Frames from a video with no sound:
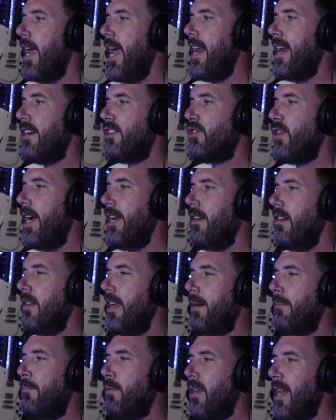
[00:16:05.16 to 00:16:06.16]
And I tried to
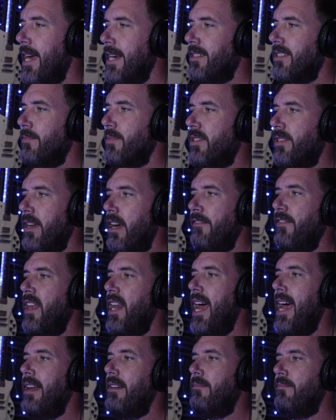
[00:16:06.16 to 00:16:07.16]
like play some stuff that
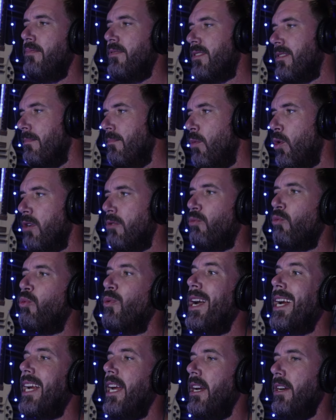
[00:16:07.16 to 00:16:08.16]
had some more
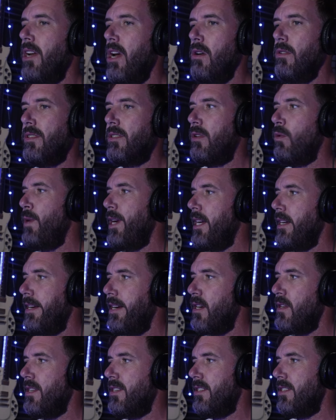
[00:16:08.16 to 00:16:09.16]
ringing notes so we could
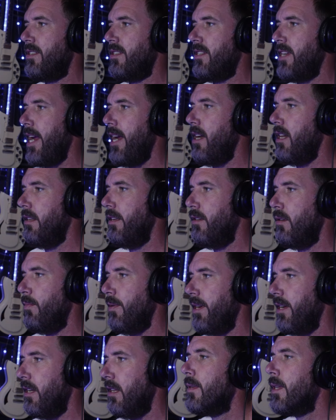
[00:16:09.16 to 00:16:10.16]
hear the sustain a little
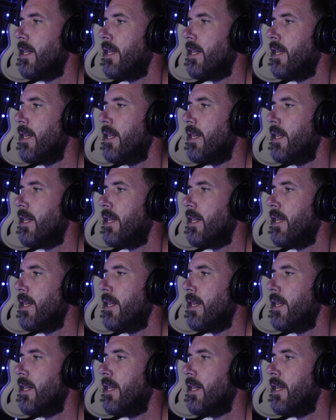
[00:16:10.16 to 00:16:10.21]
bit.